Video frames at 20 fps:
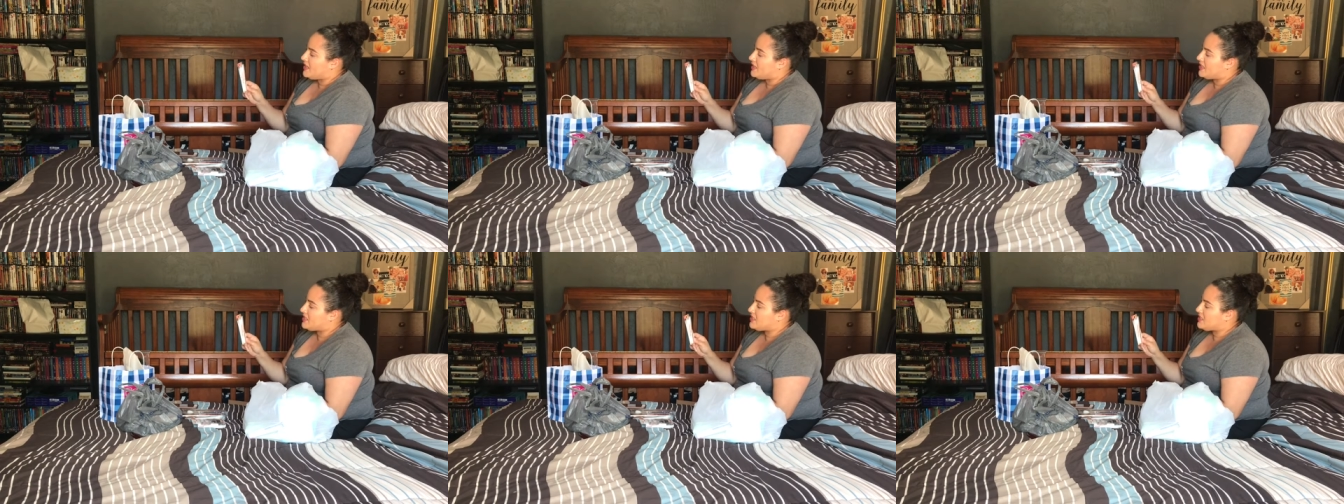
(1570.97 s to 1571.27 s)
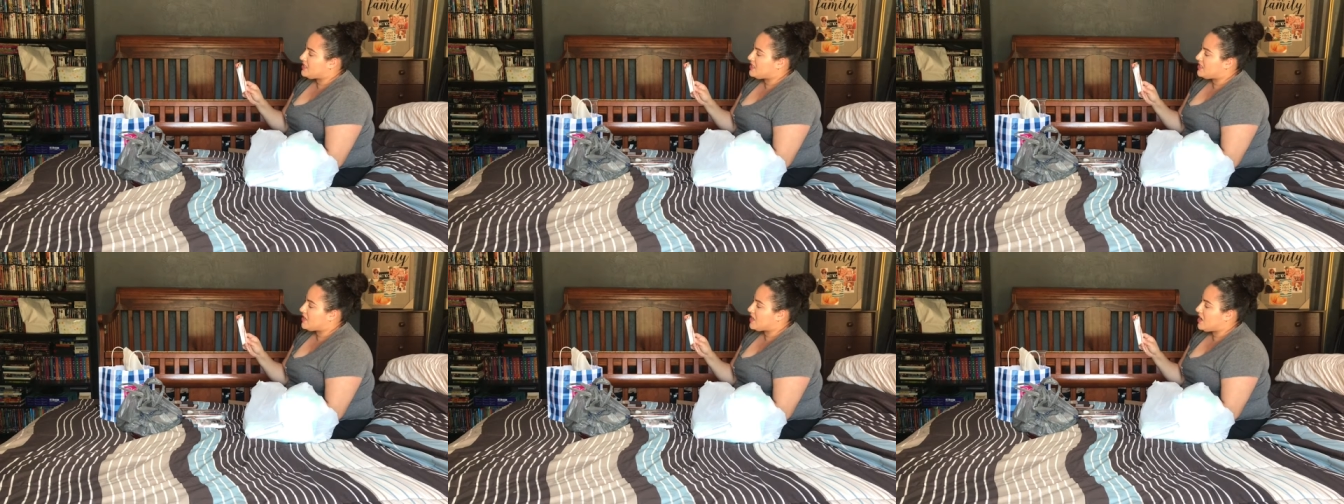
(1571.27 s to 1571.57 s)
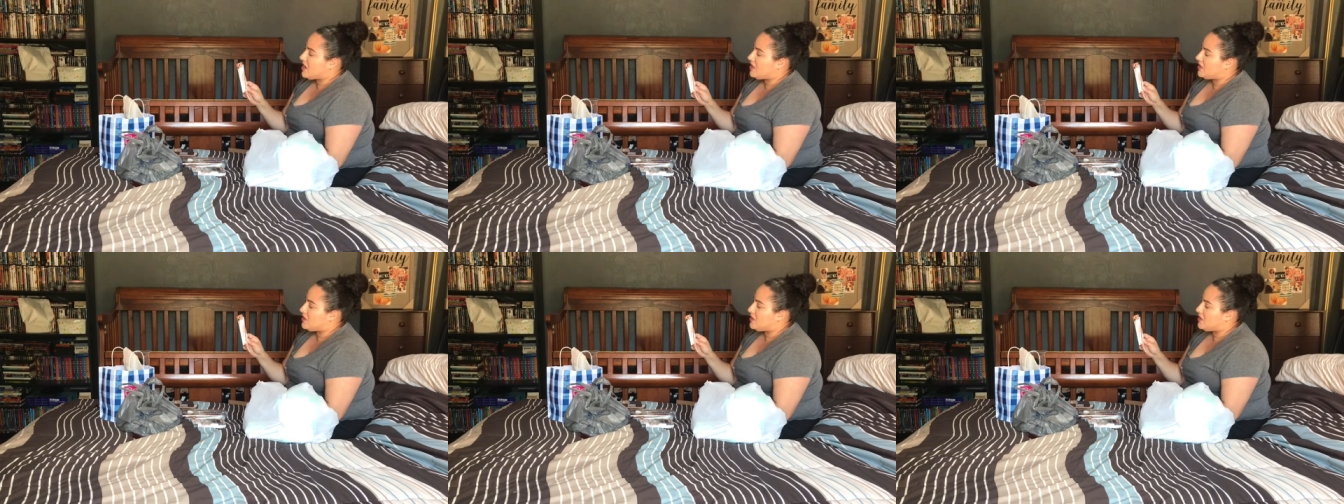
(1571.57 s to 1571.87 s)
This is in the
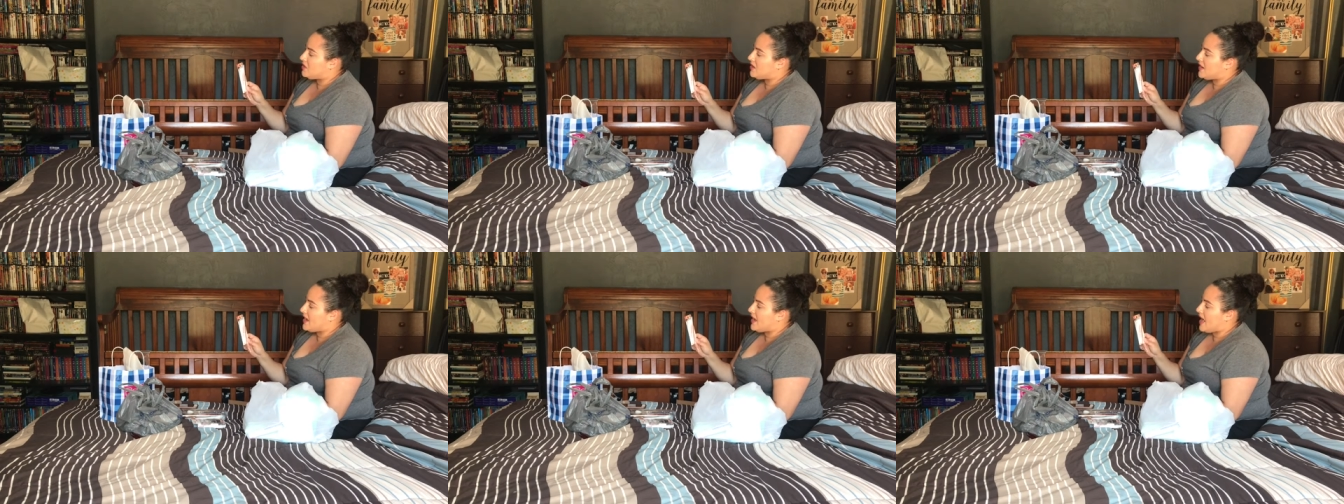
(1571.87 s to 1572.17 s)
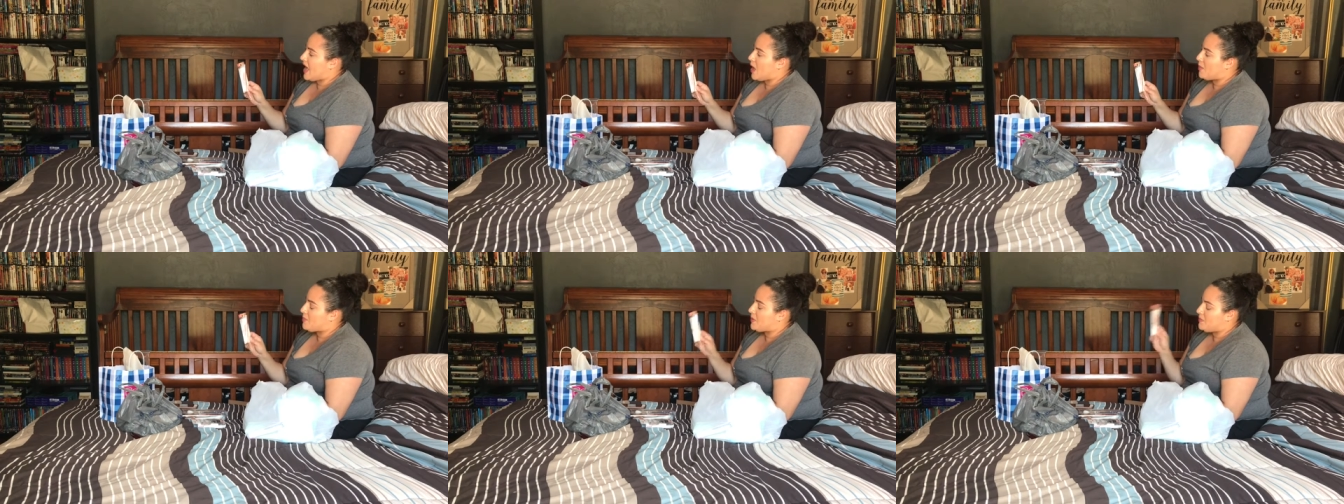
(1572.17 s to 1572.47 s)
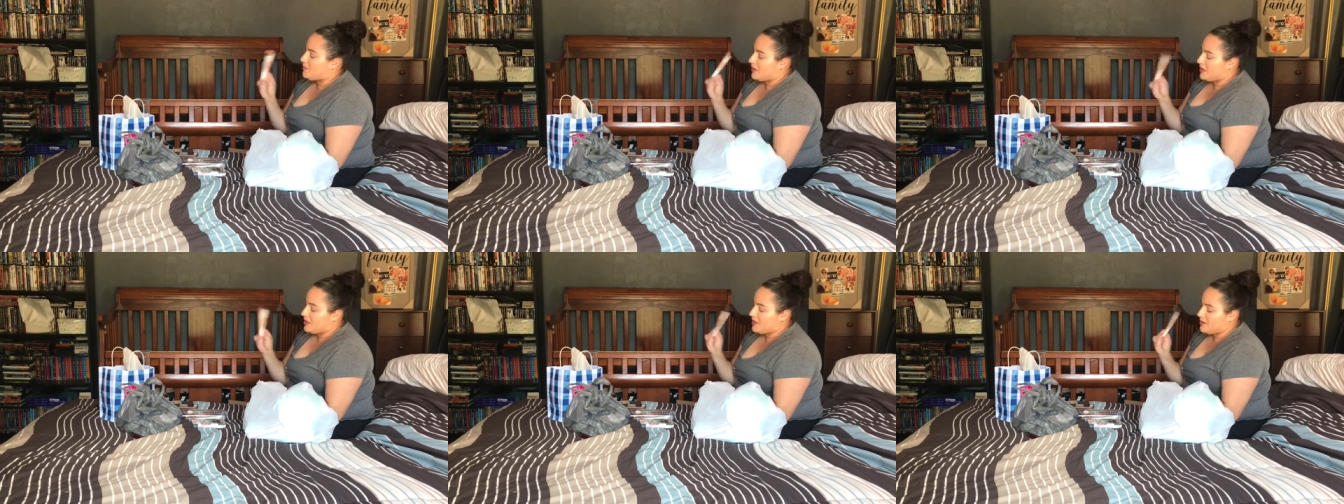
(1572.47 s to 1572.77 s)
color A
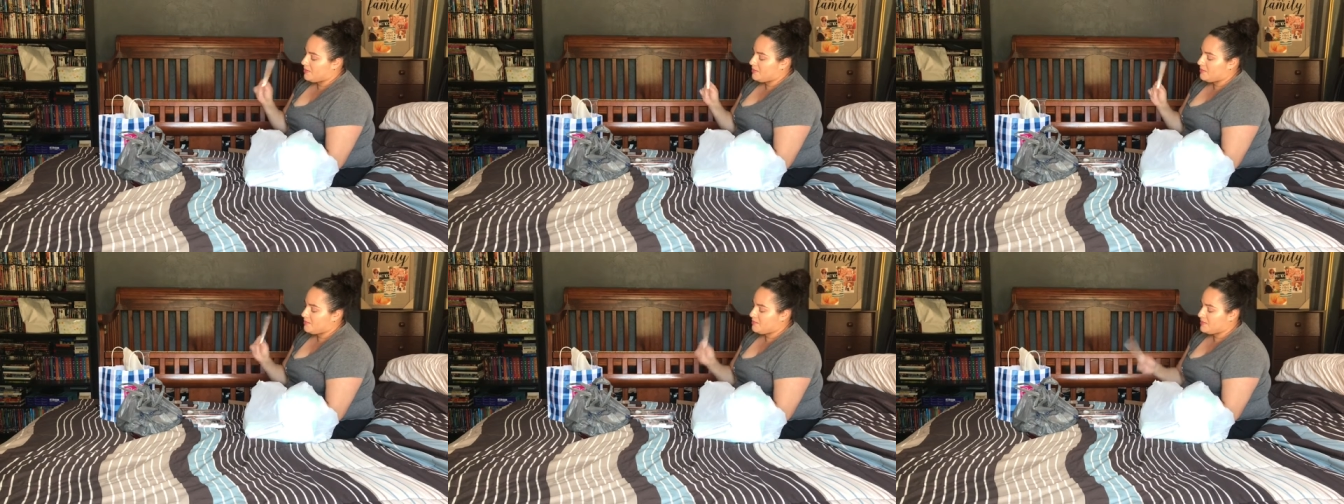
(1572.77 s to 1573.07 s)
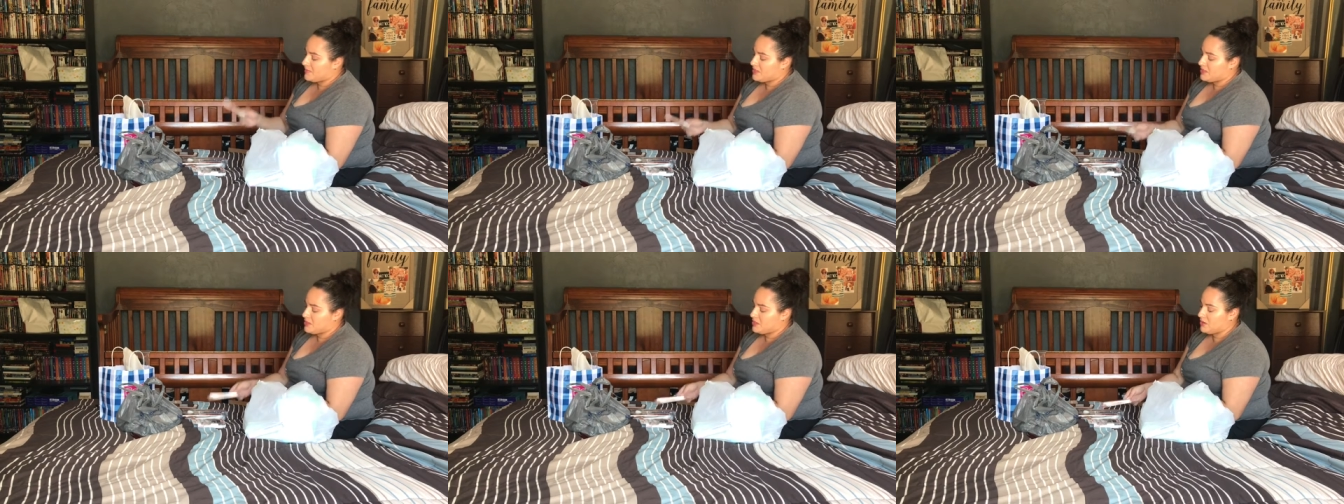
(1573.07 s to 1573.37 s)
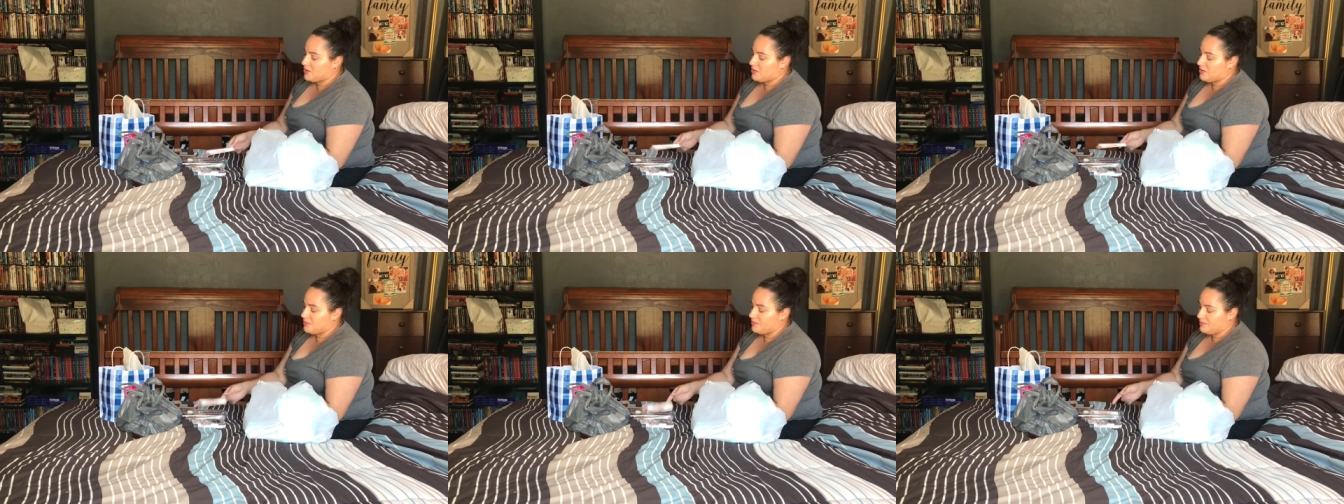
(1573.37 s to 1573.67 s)
Happy Medium,
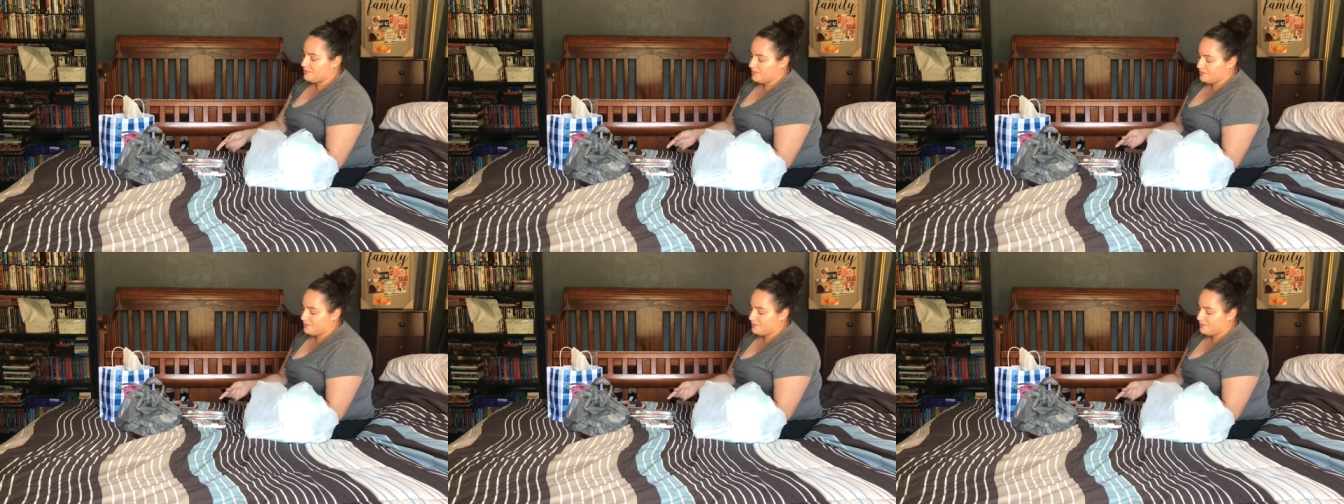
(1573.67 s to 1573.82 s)
so,